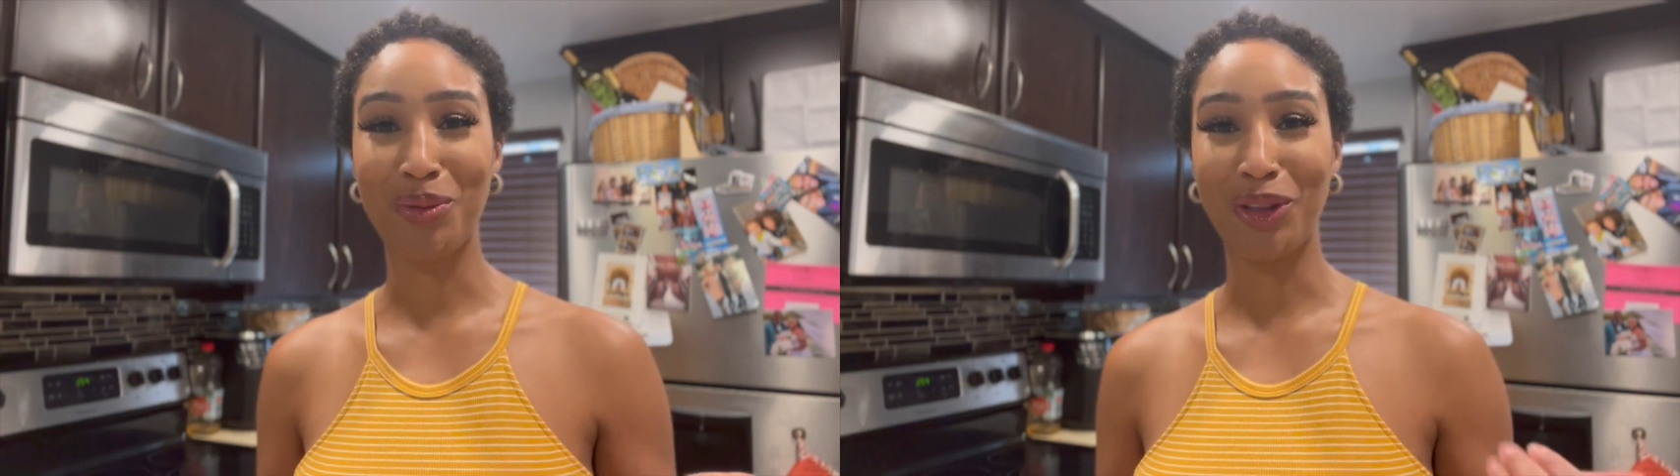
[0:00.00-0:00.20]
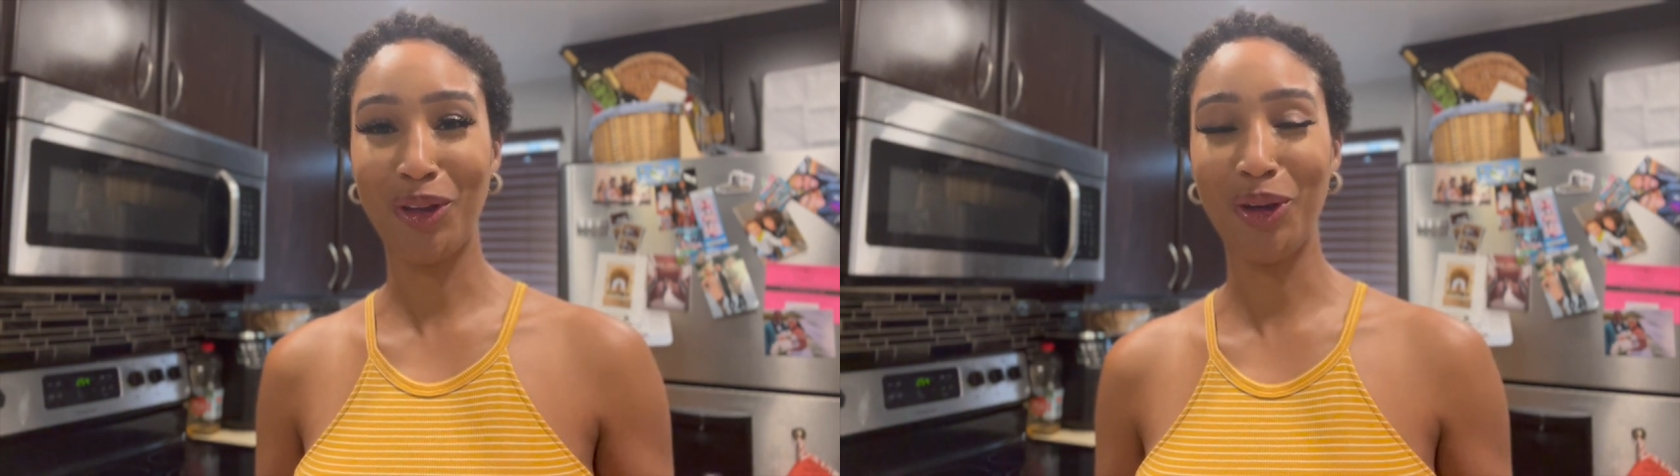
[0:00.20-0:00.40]

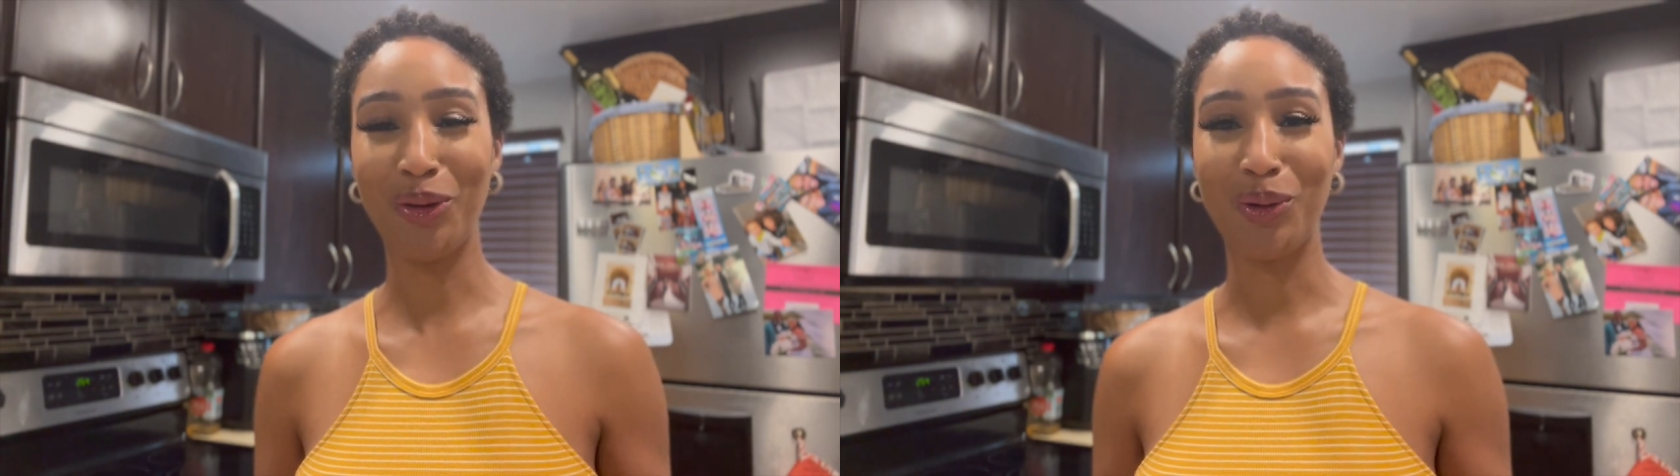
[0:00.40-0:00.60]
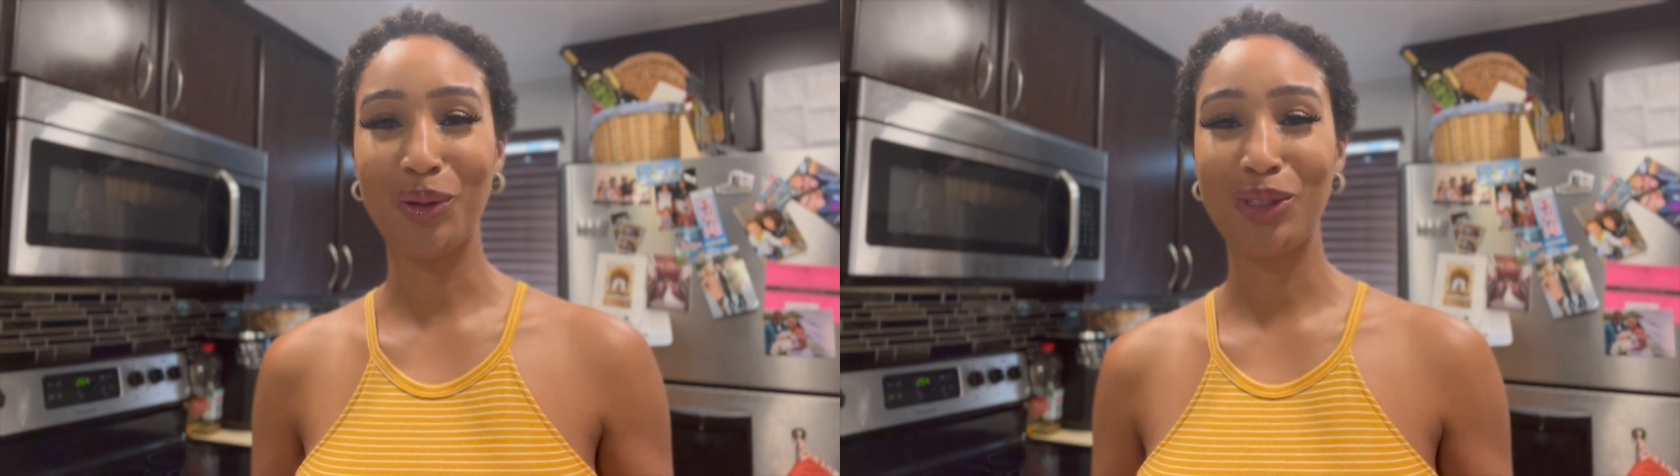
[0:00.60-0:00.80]
with
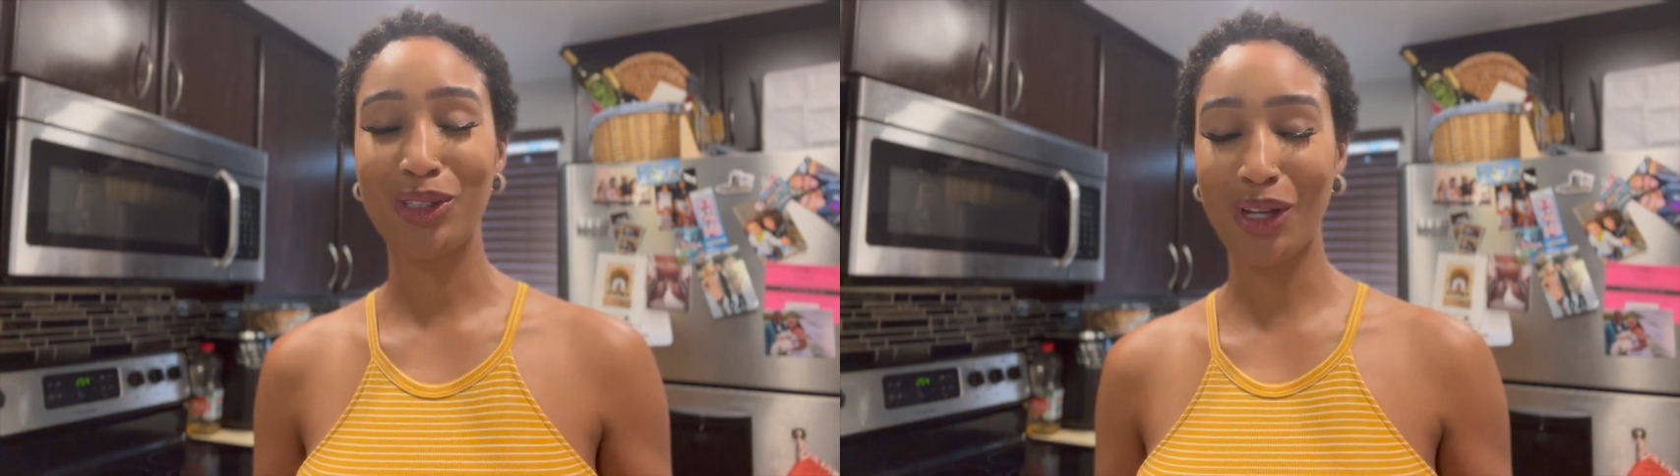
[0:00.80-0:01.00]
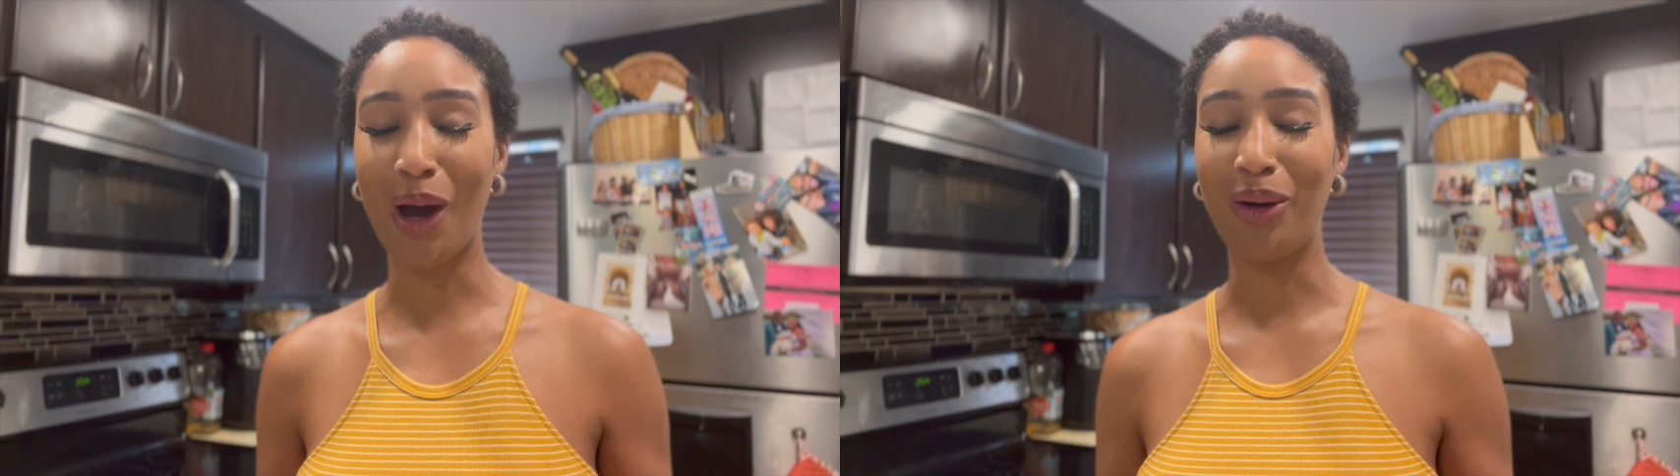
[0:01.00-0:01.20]
you.
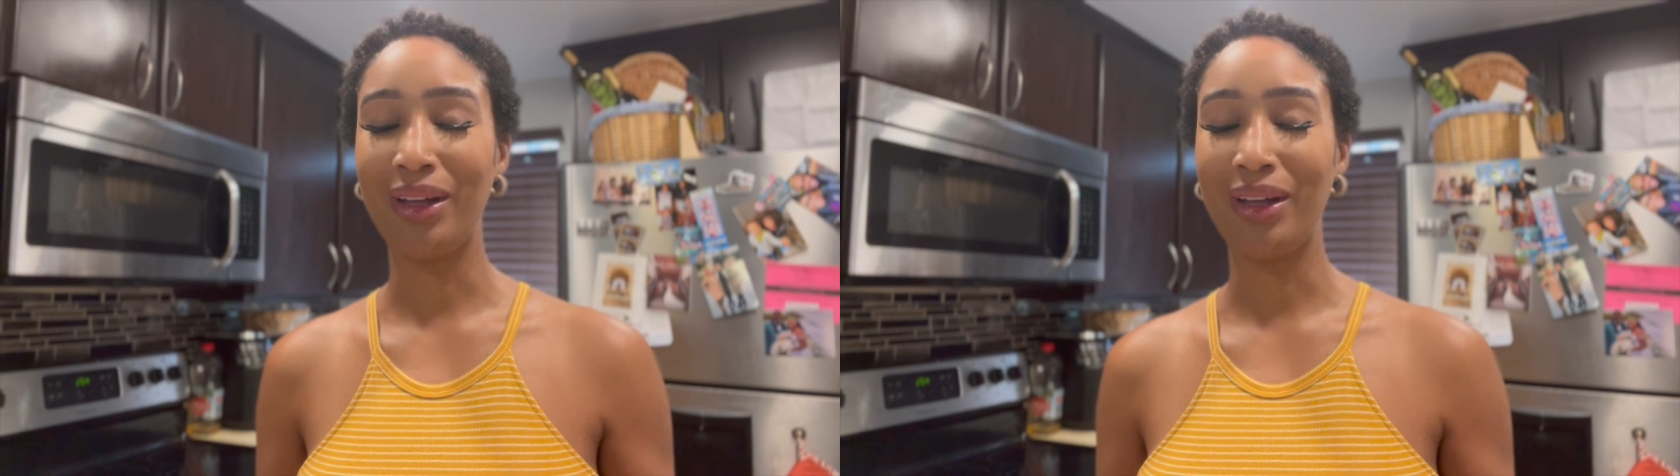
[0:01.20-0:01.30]
So